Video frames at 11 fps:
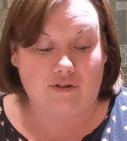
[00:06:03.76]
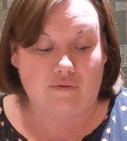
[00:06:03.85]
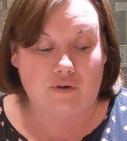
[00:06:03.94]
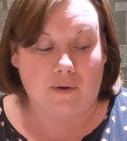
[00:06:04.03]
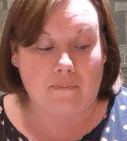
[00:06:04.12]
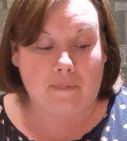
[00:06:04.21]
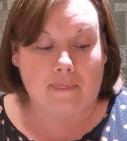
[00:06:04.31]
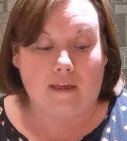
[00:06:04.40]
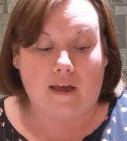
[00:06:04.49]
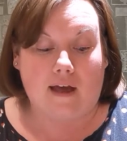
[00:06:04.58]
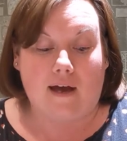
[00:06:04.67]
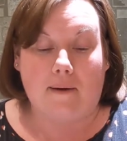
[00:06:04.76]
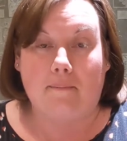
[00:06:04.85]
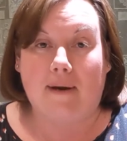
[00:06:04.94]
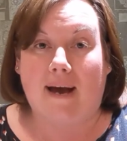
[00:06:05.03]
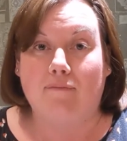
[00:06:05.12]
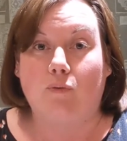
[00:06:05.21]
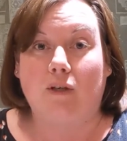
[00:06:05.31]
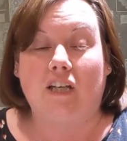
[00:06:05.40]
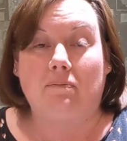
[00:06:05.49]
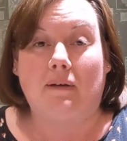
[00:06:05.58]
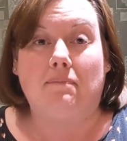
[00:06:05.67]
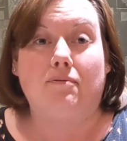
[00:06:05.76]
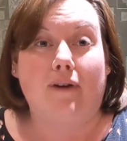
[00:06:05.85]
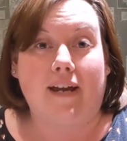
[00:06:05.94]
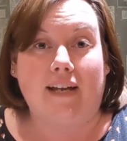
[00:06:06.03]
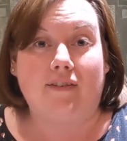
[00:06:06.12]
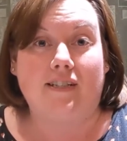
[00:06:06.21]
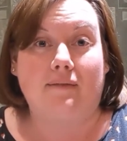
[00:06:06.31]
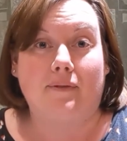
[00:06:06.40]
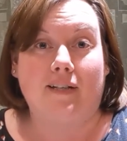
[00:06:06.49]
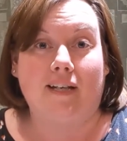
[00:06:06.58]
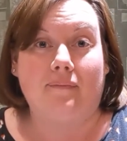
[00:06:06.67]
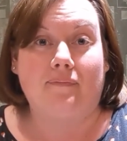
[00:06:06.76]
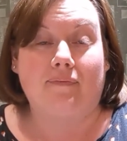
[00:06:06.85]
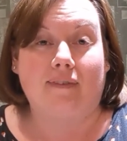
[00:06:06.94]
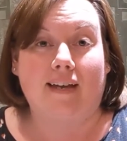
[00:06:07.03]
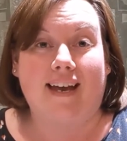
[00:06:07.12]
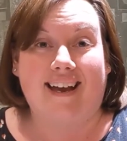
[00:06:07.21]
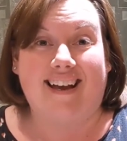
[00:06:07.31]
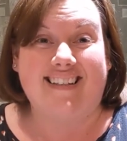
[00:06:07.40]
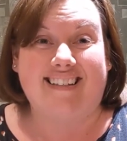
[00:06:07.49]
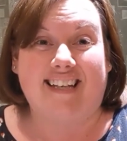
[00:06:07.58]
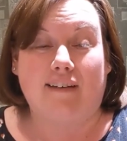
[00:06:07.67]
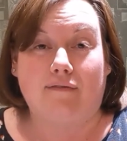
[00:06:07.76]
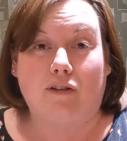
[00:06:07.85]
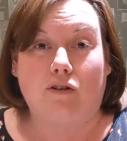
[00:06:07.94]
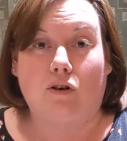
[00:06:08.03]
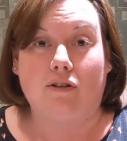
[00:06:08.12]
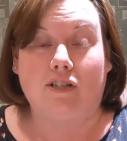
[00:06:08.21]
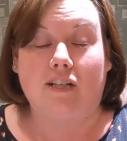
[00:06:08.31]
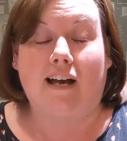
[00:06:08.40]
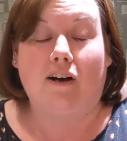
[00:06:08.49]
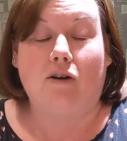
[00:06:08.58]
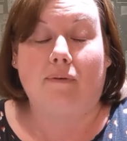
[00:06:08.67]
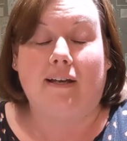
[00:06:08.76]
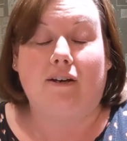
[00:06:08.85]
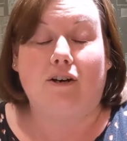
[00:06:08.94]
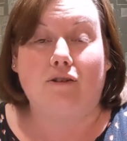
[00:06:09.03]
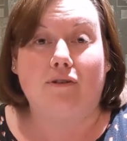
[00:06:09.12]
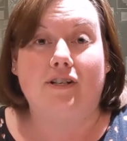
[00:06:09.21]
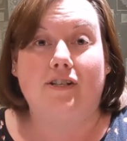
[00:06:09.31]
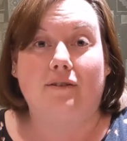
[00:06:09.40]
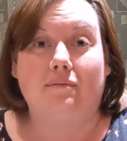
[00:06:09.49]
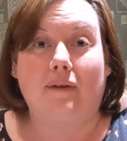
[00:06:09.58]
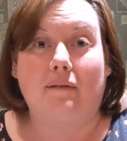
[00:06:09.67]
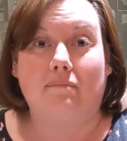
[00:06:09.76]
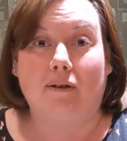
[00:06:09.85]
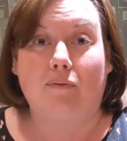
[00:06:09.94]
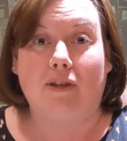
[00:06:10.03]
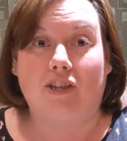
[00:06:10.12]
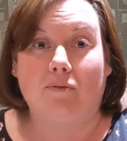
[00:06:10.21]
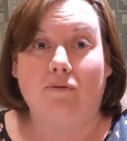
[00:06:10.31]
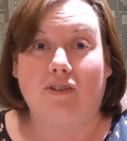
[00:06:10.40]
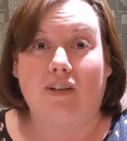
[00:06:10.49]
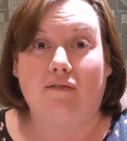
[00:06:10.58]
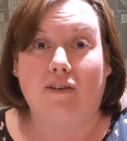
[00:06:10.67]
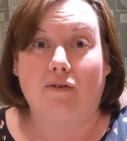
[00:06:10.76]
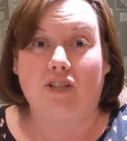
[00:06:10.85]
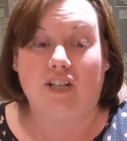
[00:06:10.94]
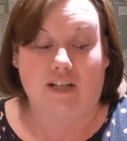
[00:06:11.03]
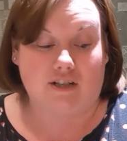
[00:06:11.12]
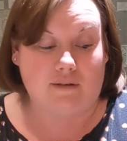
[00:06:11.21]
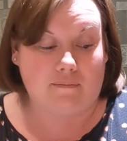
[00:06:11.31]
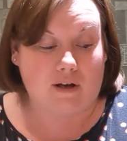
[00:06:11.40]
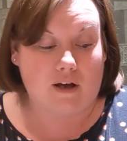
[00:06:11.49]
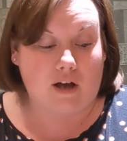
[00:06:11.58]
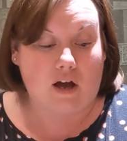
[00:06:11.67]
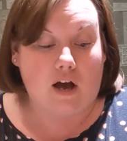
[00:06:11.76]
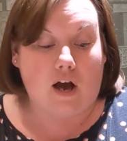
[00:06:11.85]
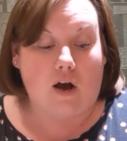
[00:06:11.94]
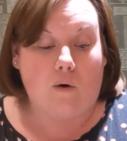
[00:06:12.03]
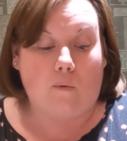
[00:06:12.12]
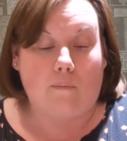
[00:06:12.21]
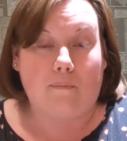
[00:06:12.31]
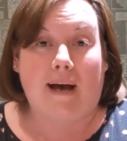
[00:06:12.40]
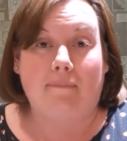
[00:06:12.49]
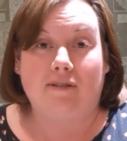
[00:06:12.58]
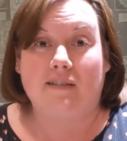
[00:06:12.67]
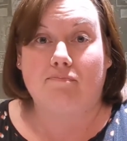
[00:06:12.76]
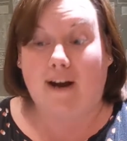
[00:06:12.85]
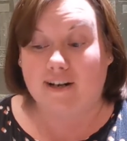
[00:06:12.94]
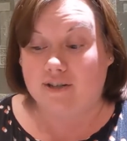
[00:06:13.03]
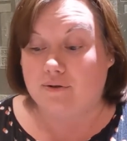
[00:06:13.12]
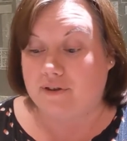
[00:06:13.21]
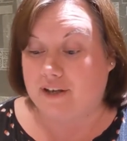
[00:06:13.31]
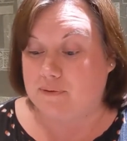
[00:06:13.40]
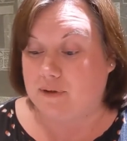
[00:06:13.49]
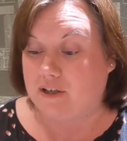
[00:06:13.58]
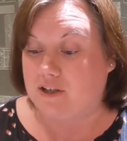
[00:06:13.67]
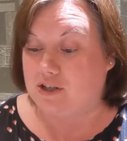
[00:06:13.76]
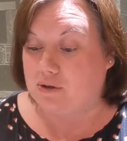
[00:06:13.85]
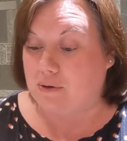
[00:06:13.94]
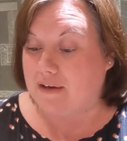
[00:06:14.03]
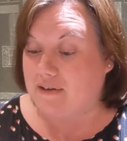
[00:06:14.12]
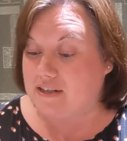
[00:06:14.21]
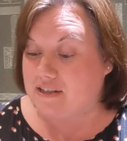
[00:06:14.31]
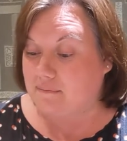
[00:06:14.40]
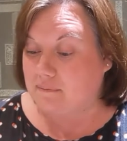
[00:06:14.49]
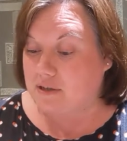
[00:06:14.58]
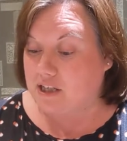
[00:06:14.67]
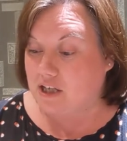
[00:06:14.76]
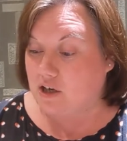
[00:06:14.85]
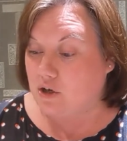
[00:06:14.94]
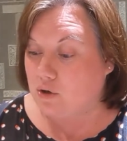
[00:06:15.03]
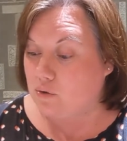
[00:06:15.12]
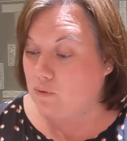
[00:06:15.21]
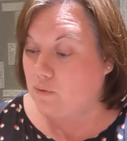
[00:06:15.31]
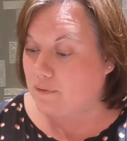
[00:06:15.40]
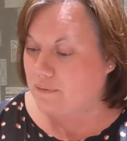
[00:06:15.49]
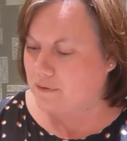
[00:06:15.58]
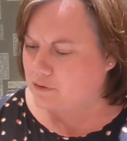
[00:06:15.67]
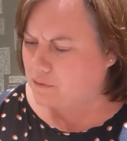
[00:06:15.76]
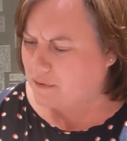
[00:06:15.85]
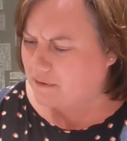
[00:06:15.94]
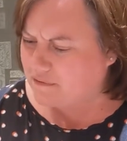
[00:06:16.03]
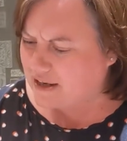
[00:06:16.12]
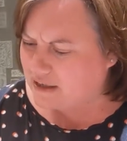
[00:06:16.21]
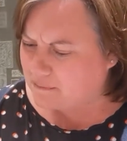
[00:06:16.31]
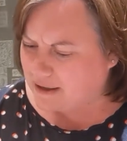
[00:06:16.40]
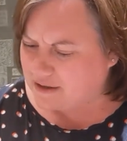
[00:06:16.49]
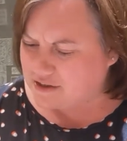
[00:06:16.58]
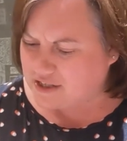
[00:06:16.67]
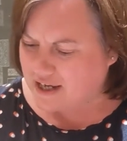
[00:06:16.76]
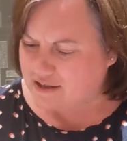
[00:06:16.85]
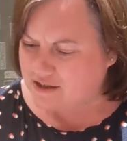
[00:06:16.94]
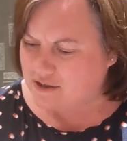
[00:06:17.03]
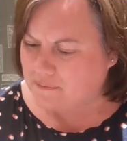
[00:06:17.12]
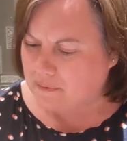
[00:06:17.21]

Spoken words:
of were perhaps we could be praying for somebody, asking for God to help encourage them and be with them so they feel cheered up. Perhaps there's practical things we could do. If it's somebody who was all about failing a maths test